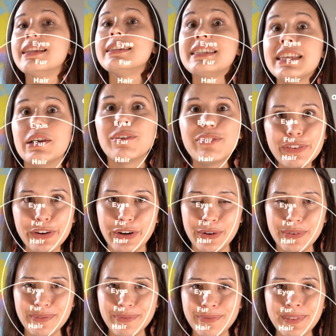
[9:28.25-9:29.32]
Teal fur.
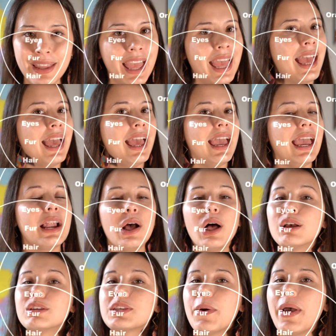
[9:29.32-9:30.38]
It
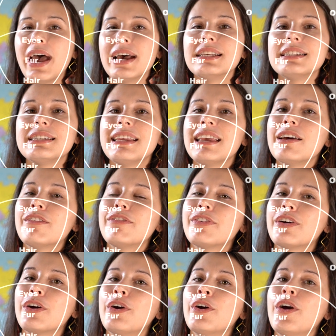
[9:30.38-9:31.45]
also has teal
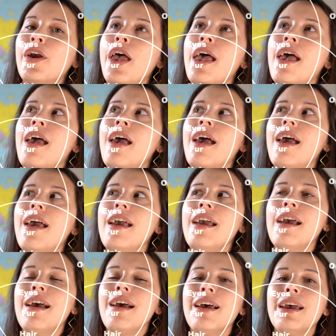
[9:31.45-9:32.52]
fur,
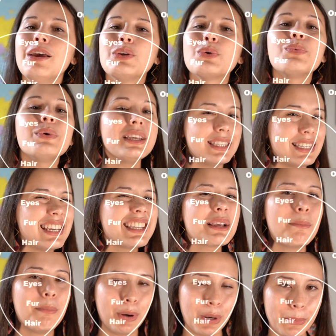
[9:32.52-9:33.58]
and we see
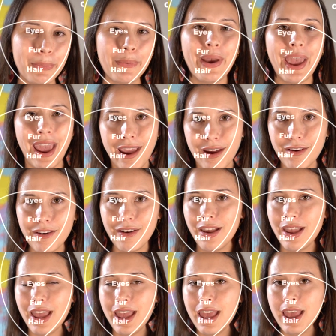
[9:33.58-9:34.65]
some purple hair.
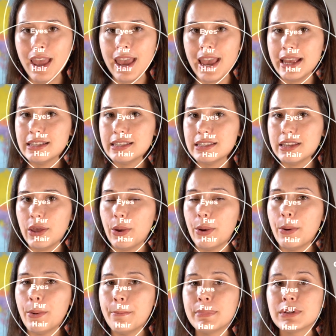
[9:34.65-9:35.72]
And
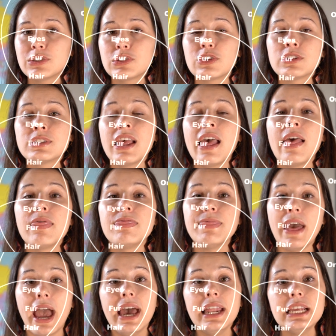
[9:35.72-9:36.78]
so, Munsters,
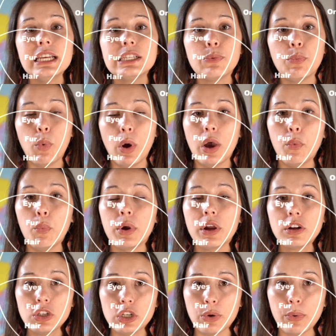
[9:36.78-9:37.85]
that is what
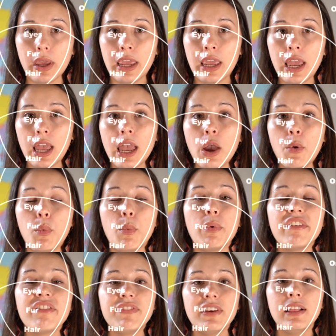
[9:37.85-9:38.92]
we're doing when we
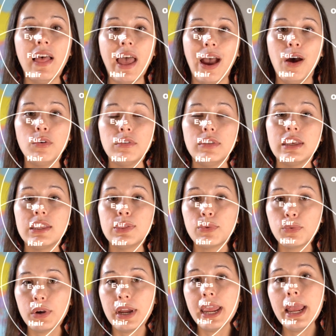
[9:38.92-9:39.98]
fill out the
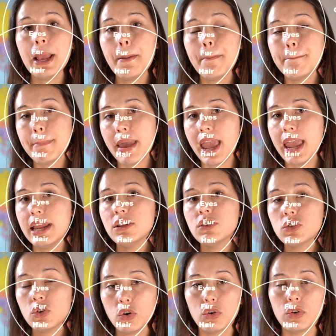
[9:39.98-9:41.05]
3 main
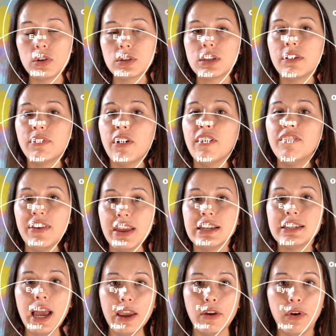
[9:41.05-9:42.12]
circles of our Venn
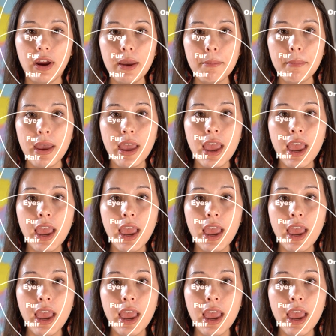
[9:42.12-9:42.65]
diagram.